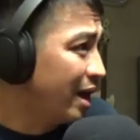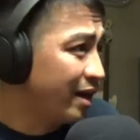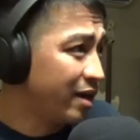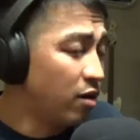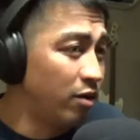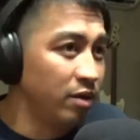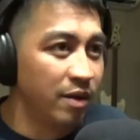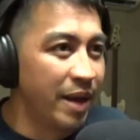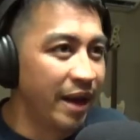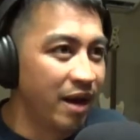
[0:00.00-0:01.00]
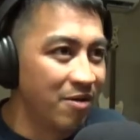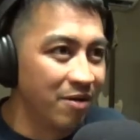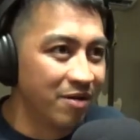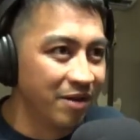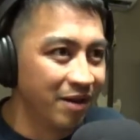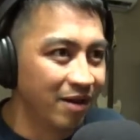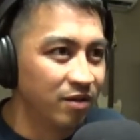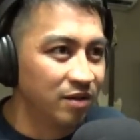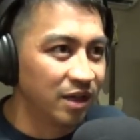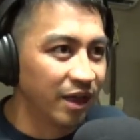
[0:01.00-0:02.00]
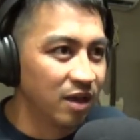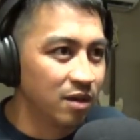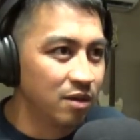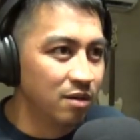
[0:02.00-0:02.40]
and I called it the man hour. Yeah. You know, it's like